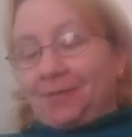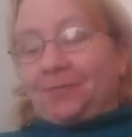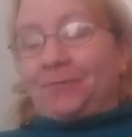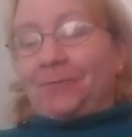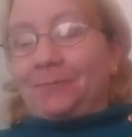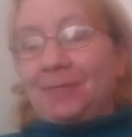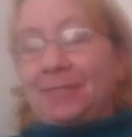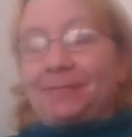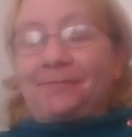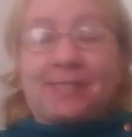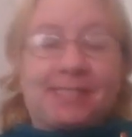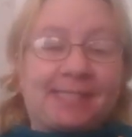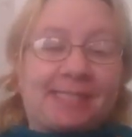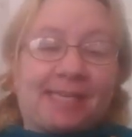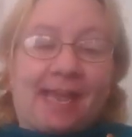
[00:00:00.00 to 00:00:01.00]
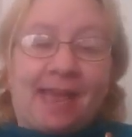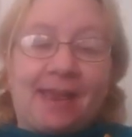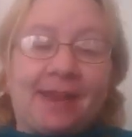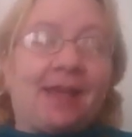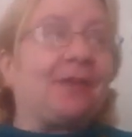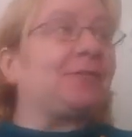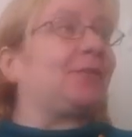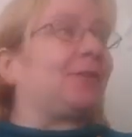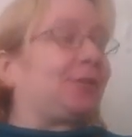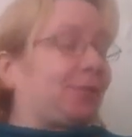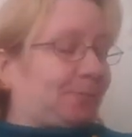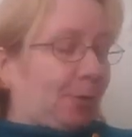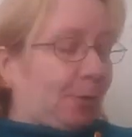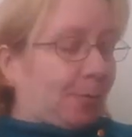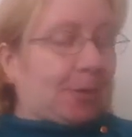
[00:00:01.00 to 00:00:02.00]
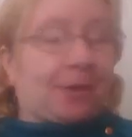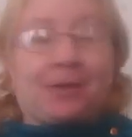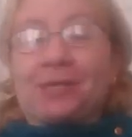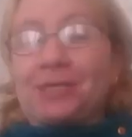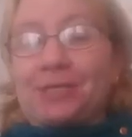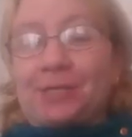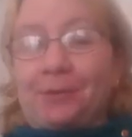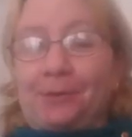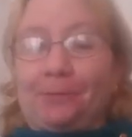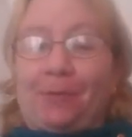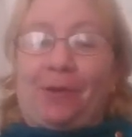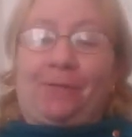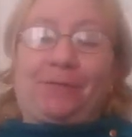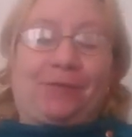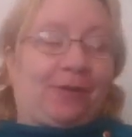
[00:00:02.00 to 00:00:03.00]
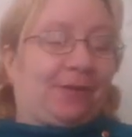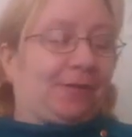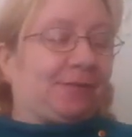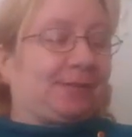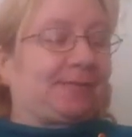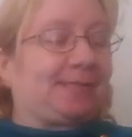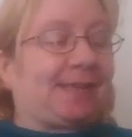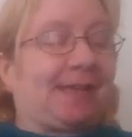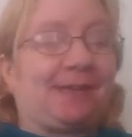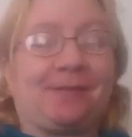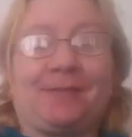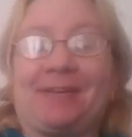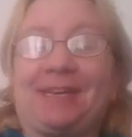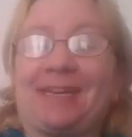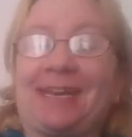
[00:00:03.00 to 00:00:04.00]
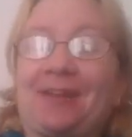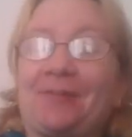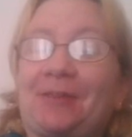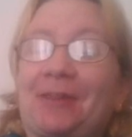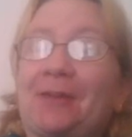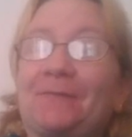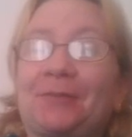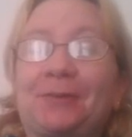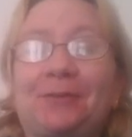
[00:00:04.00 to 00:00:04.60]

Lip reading: all from me for today. I thought I'd just pop on and show you what I've got so you can all have a